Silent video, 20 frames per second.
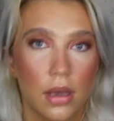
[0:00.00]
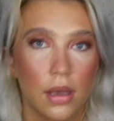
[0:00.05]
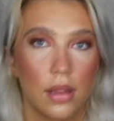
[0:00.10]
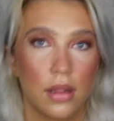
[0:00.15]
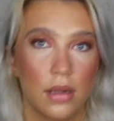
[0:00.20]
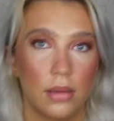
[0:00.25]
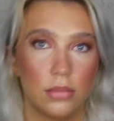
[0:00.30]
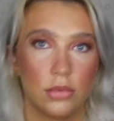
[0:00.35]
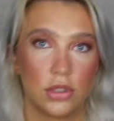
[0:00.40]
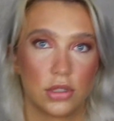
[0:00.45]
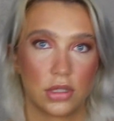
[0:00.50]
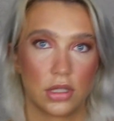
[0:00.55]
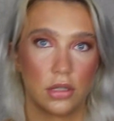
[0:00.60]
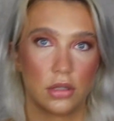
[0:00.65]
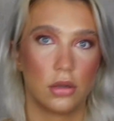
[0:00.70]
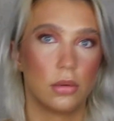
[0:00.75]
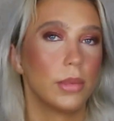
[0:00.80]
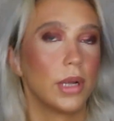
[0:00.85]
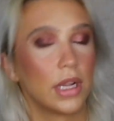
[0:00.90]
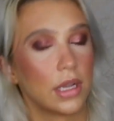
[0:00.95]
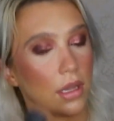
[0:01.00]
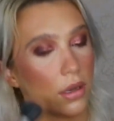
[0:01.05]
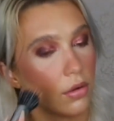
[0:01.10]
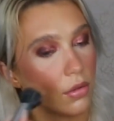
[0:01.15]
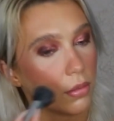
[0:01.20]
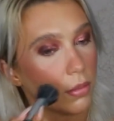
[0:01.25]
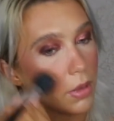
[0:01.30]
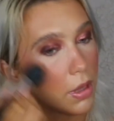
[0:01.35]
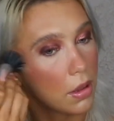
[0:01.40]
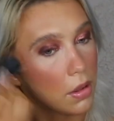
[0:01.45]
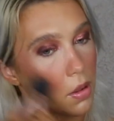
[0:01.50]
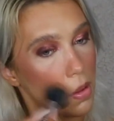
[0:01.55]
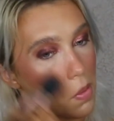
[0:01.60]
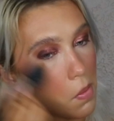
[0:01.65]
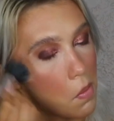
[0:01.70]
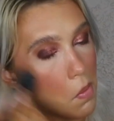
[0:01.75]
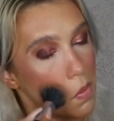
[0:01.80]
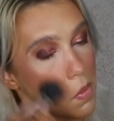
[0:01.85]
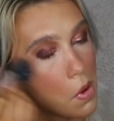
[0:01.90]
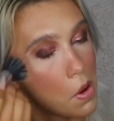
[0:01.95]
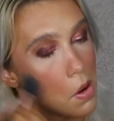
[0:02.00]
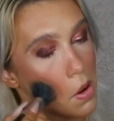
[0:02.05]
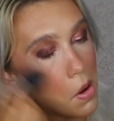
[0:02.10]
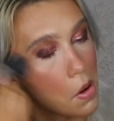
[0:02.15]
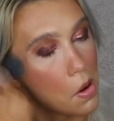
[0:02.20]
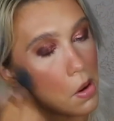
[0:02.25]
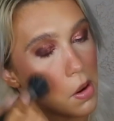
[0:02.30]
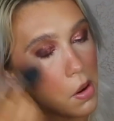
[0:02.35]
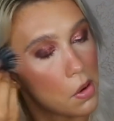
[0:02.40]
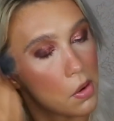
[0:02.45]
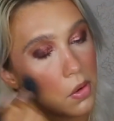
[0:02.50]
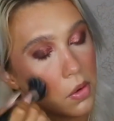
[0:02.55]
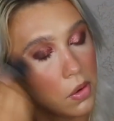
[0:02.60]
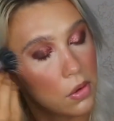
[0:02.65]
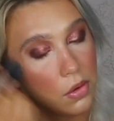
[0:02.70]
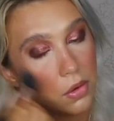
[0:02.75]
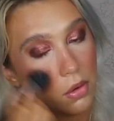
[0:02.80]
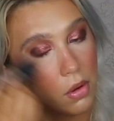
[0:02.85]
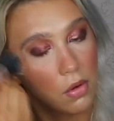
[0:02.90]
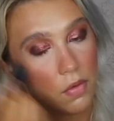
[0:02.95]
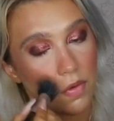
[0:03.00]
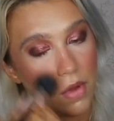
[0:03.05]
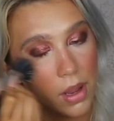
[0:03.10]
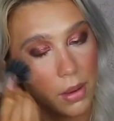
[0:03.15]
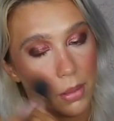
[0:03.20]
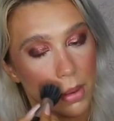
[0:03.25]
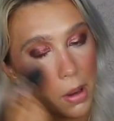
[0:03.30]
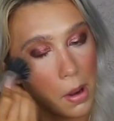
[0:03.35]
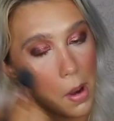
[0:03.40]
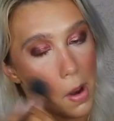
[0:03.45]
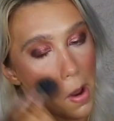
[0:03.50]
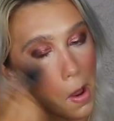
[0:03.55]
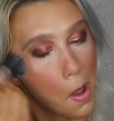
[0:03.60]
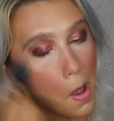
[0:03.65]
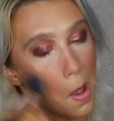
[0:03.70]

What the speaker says: And I'm just gonna go back in with my little duo fiber